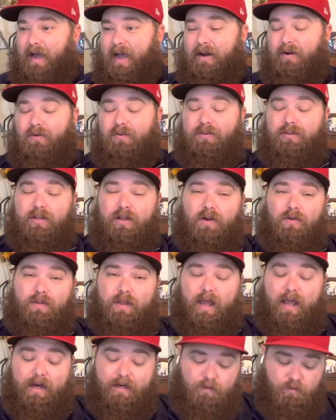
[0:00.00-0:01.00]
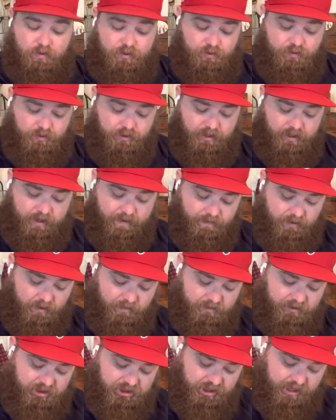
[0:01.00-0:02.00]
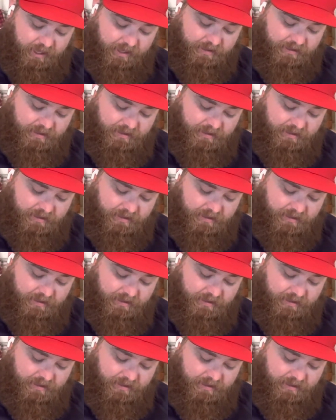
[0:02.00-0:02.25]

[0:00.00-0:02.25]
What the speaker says: I don't know that anyone's really giving them a chance,